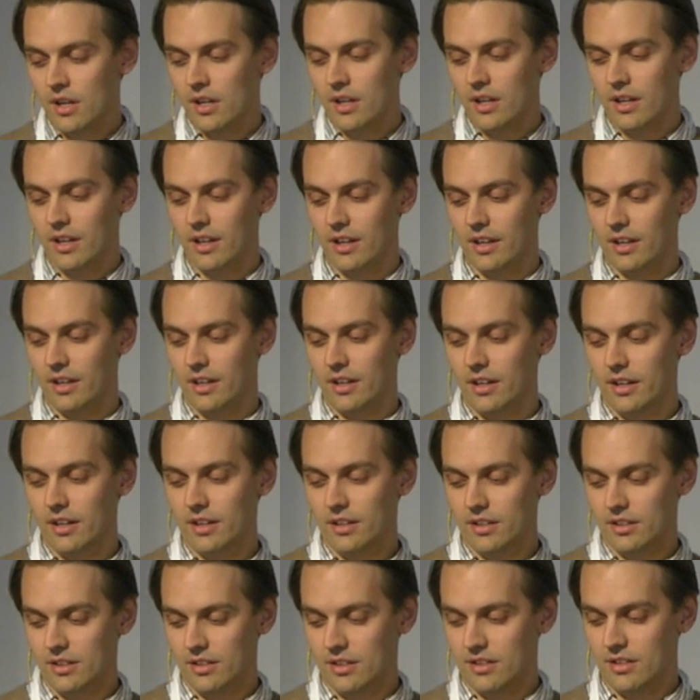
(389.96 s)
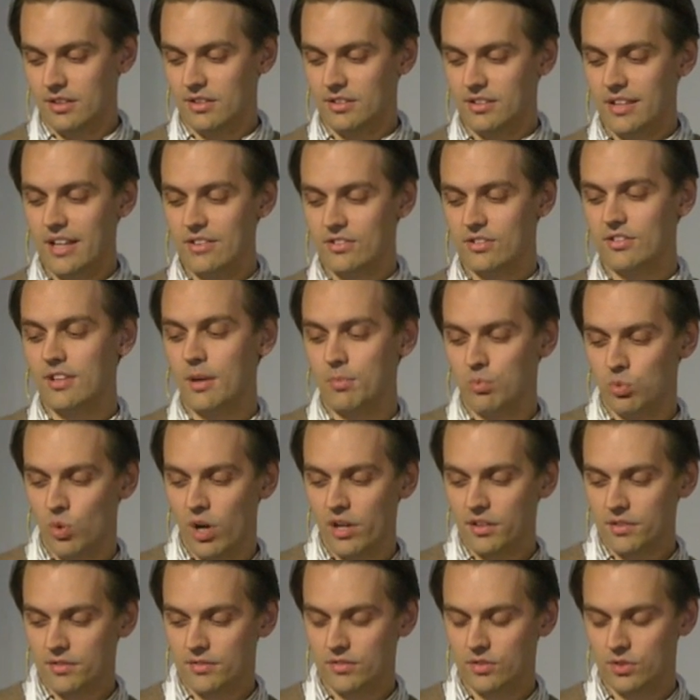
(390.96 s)
That's step
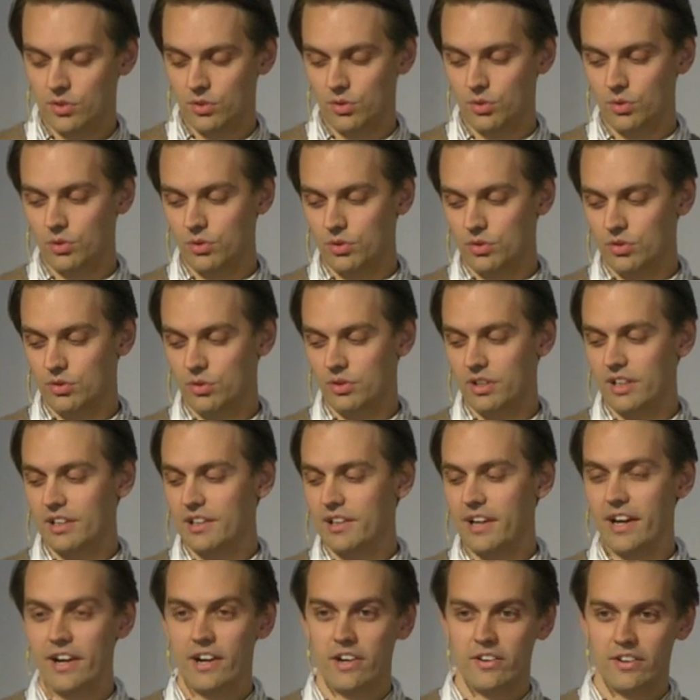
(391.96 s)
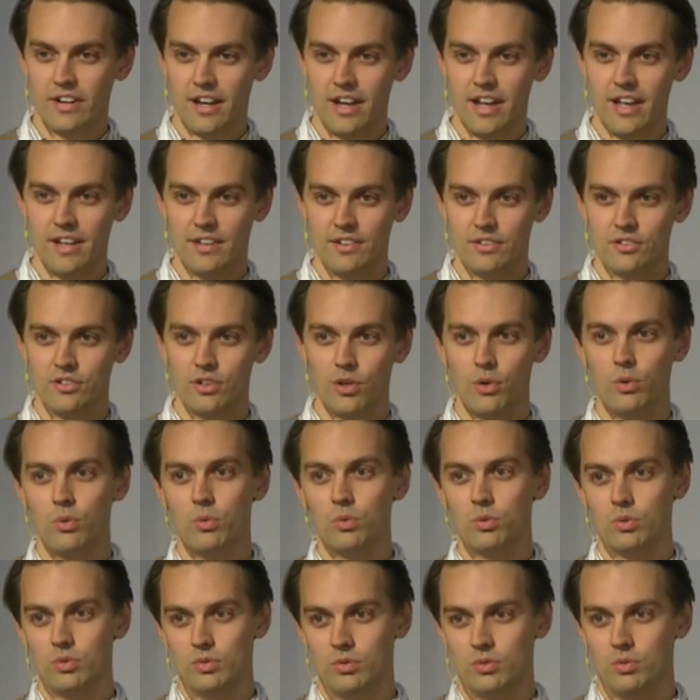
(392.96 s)
1, to declare and
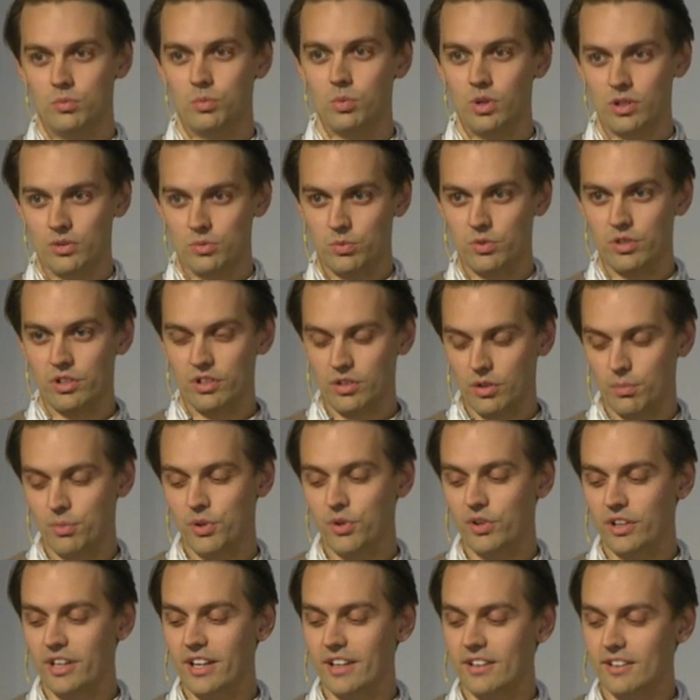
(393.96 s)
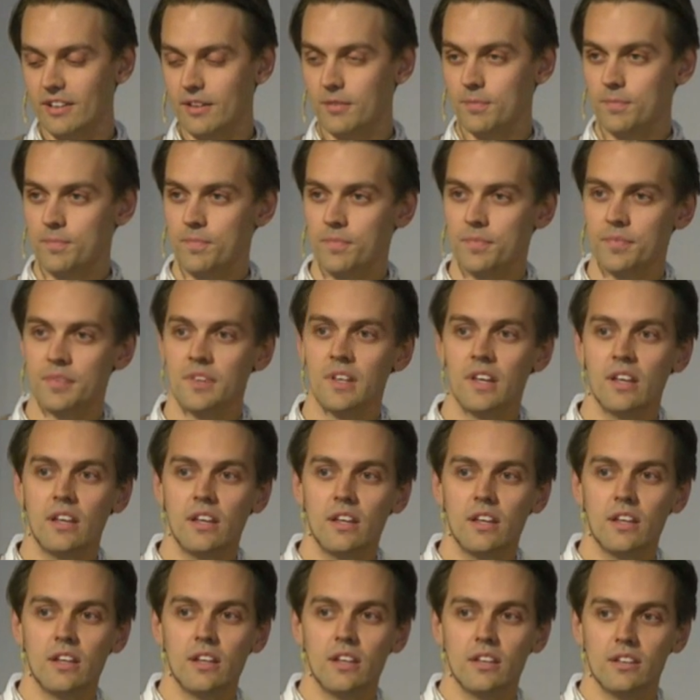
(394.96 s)
show what we're communicating.
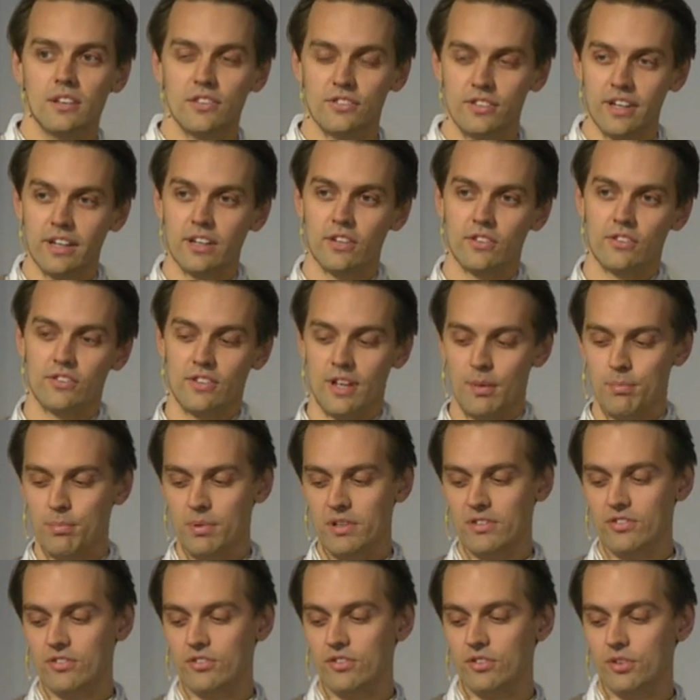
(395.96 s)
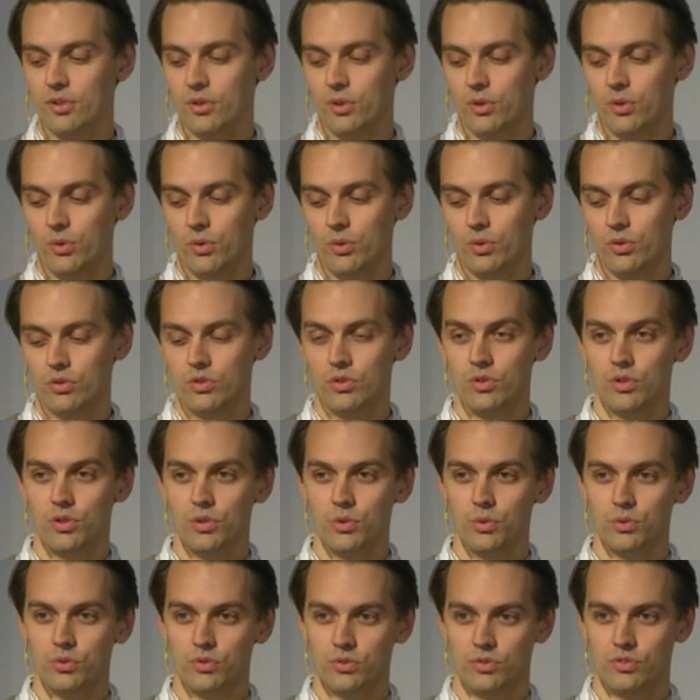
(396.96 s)
The second step is to
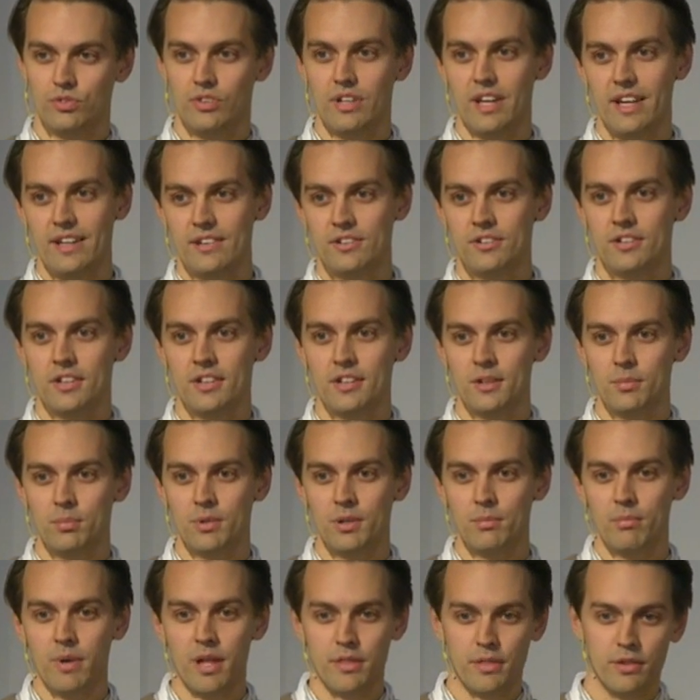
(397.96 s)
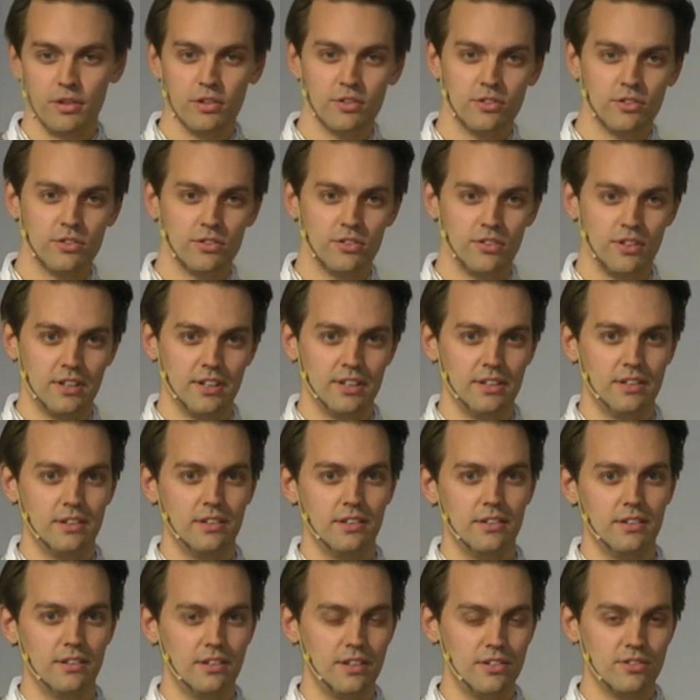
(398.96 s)
use the HTTP methods
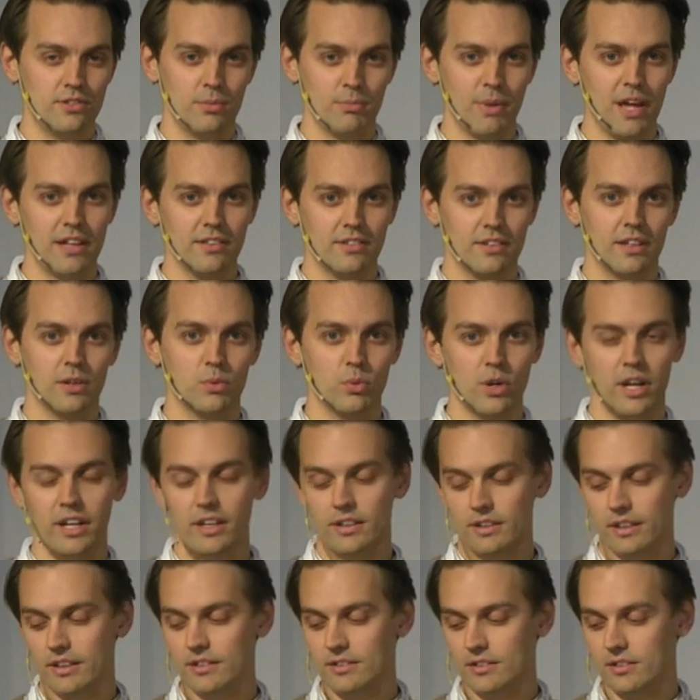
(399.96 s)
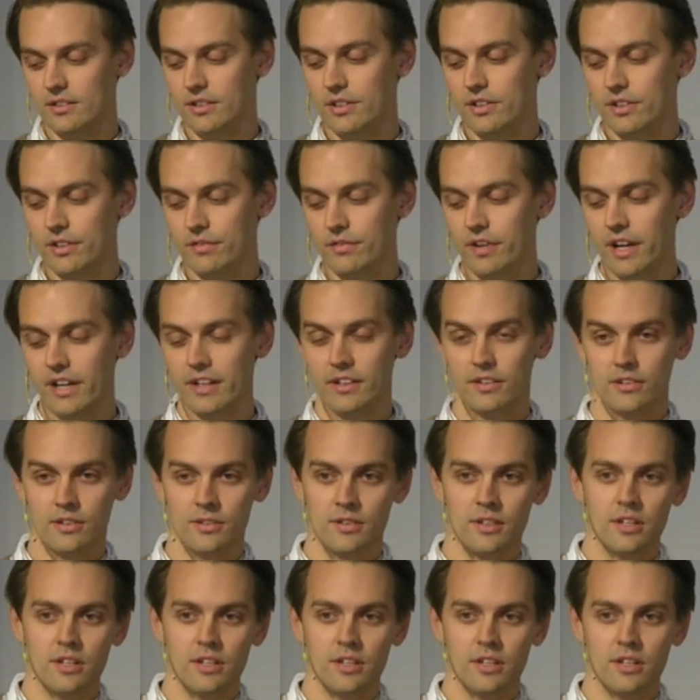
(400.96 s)
in the semantic way that they're defined,